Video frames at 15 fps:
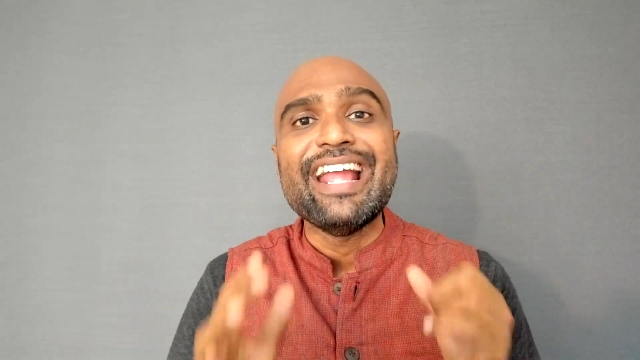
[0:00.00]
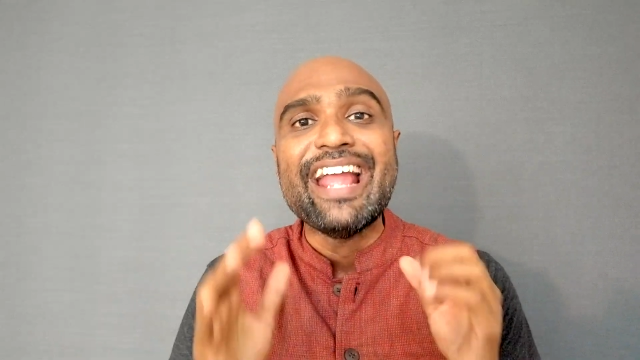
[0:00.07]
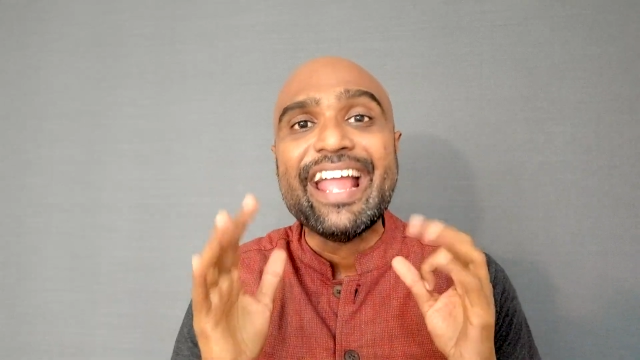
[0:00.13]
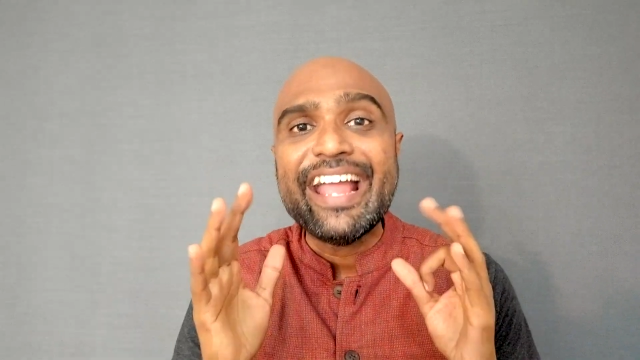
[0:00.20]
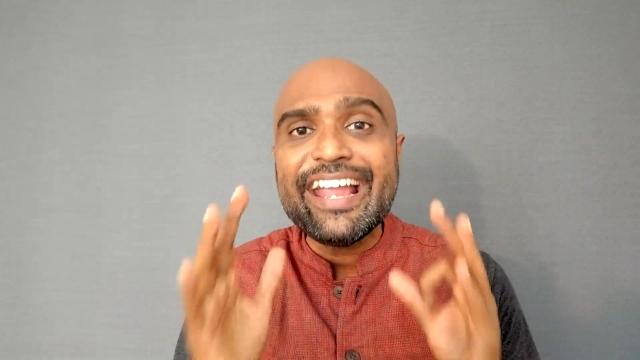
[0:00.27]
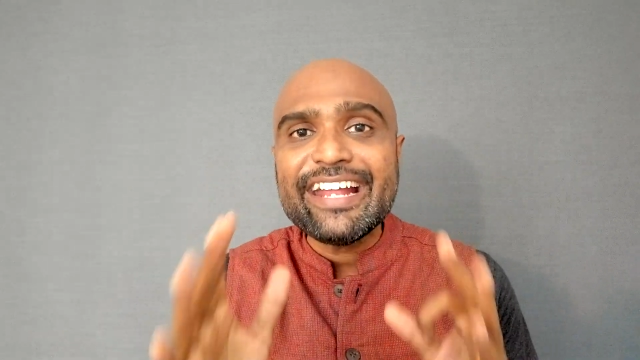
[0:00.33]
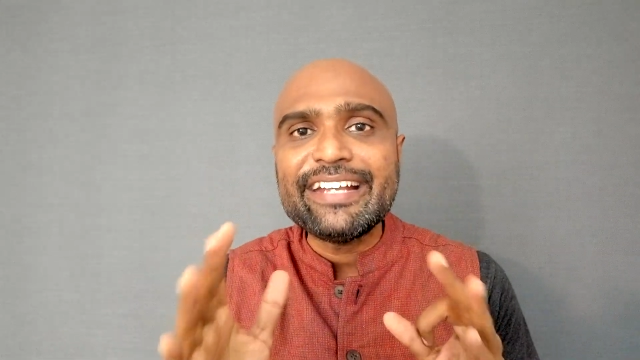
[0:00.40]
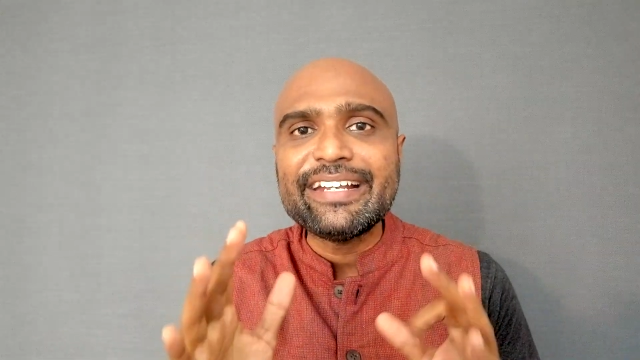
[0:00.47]

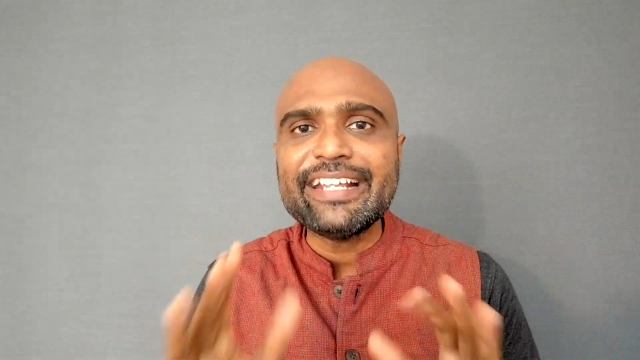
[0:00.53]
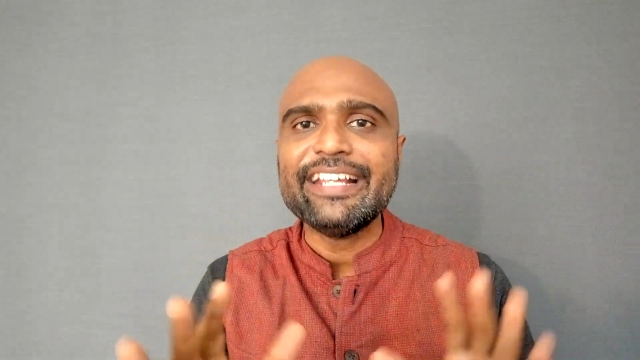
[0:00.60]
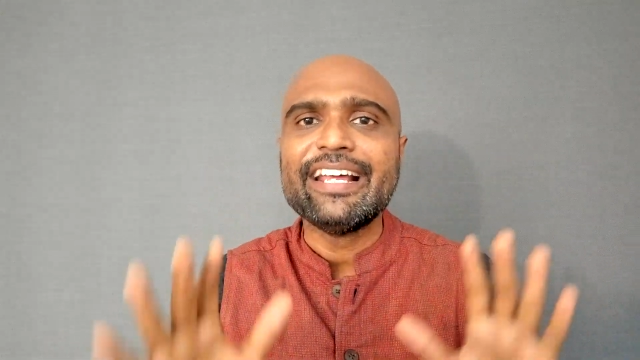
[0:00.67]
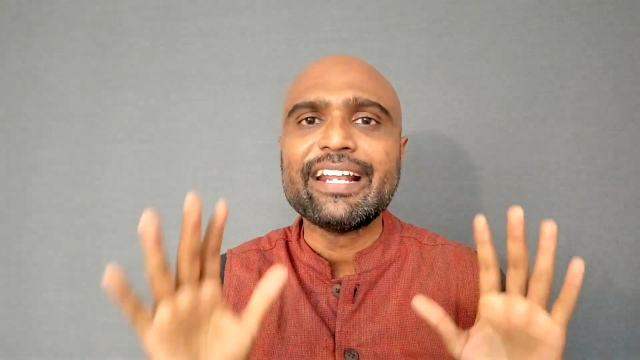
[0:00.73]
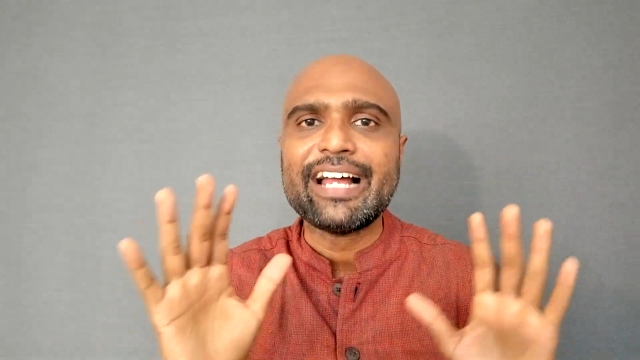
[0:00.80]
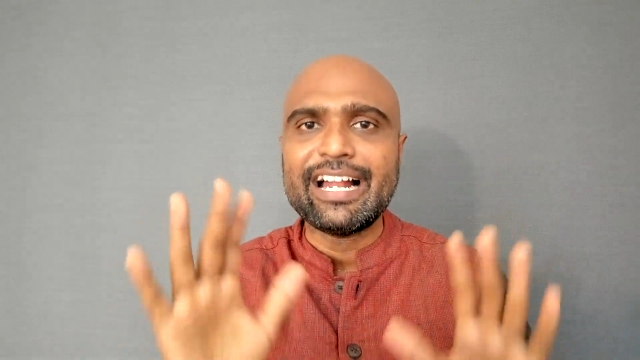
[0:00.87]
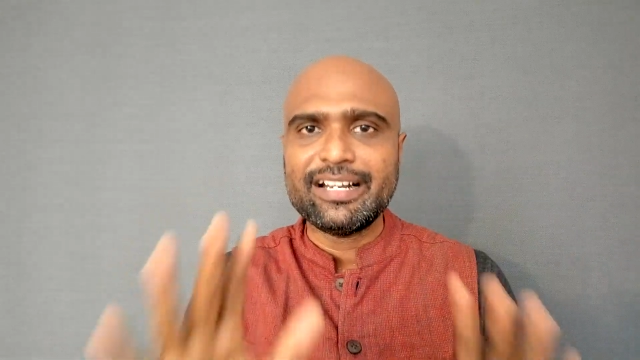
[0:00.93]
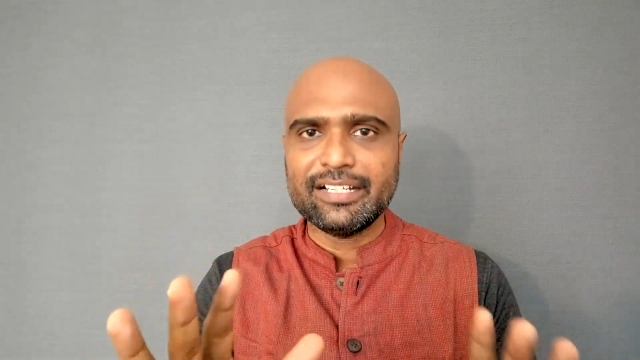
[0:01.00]
8
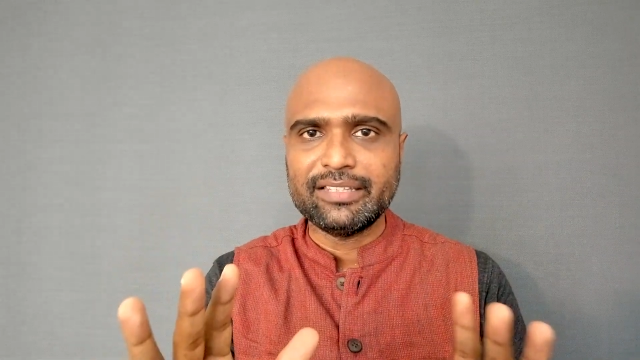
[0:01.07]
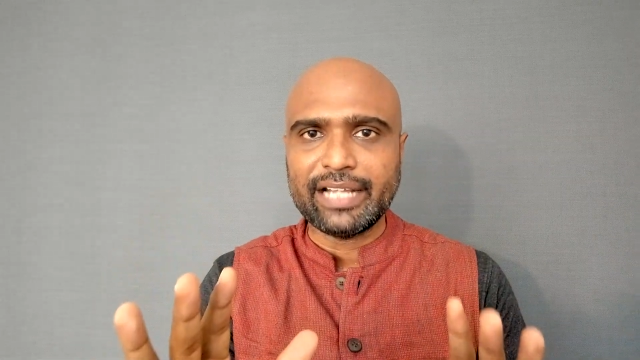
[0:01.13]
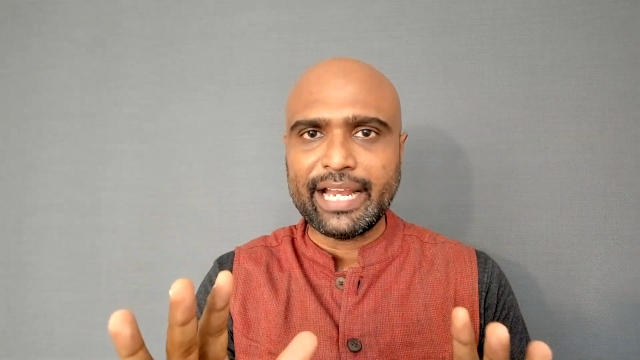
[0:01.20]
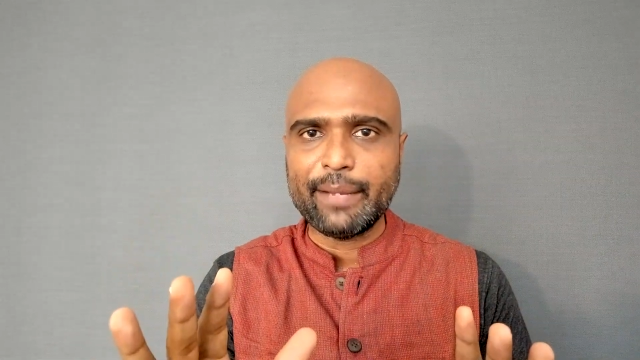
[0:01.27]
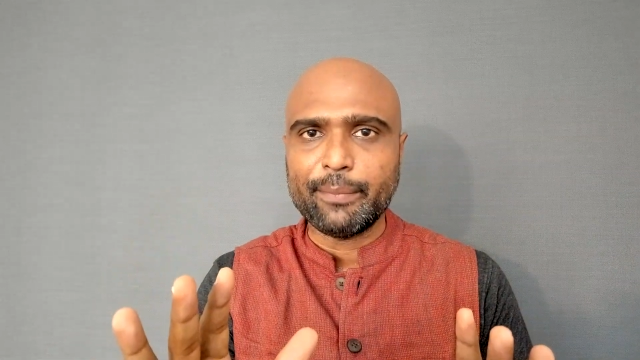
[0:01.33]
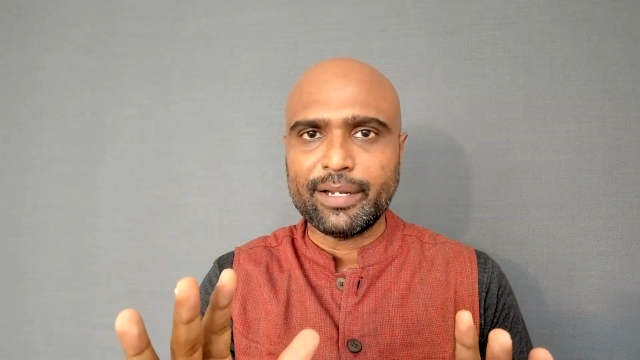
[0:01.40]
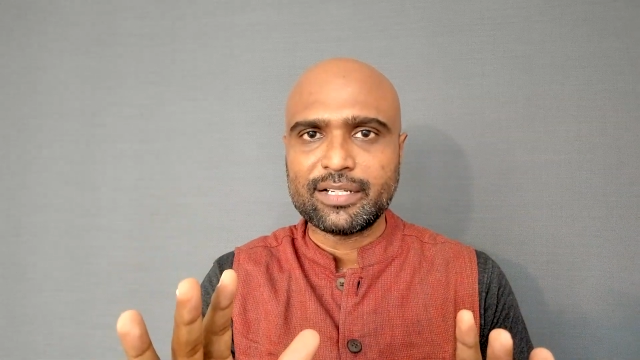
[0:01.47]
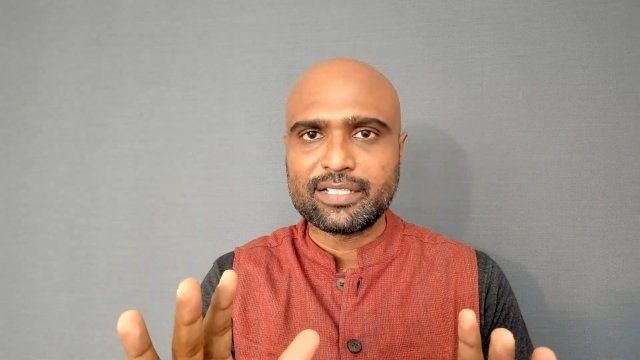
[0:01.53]
years and
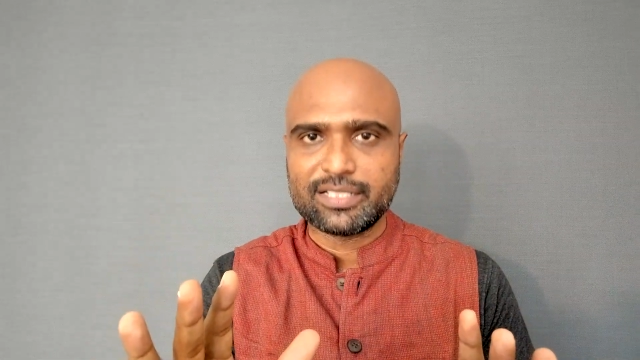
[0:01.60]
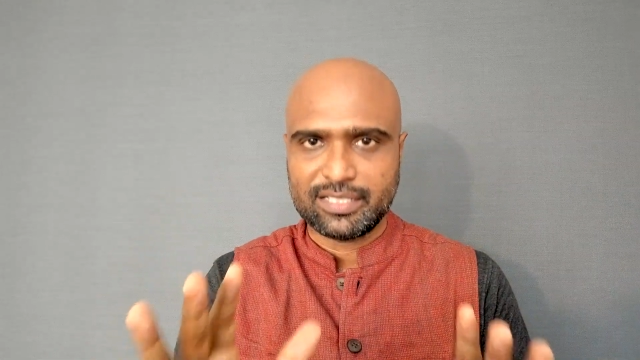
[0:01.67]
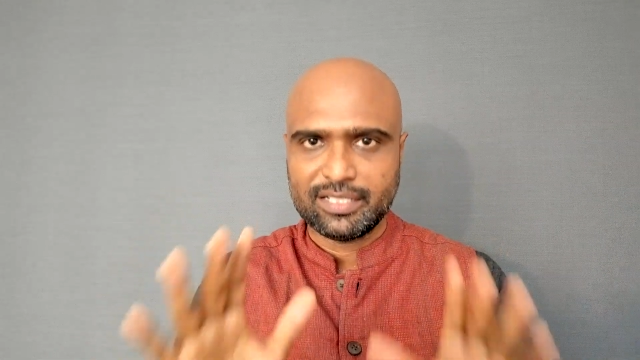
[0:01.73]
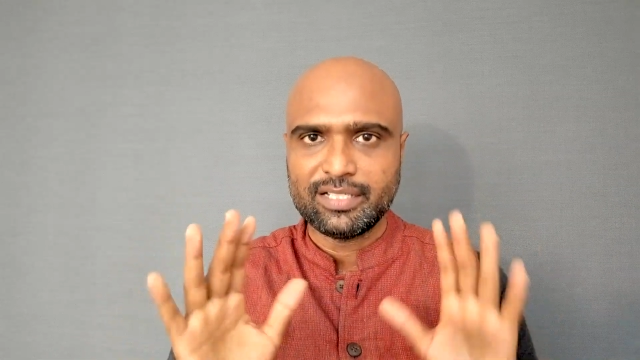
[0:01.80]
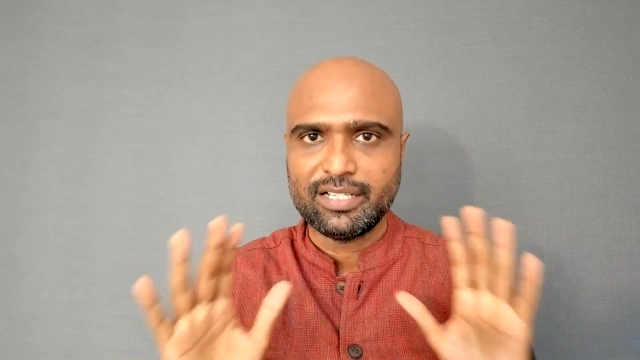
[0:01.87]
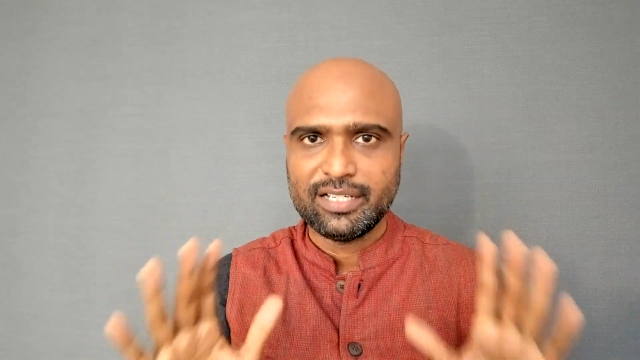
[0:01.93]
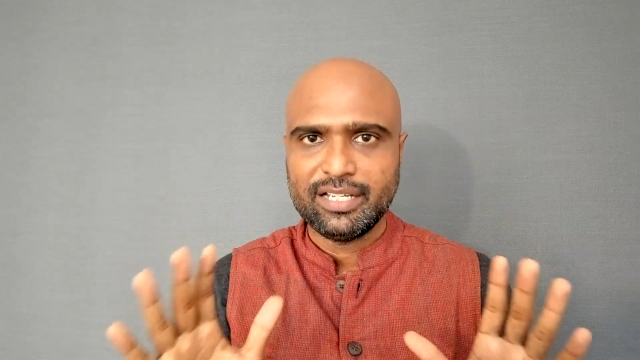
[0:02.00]
3 months.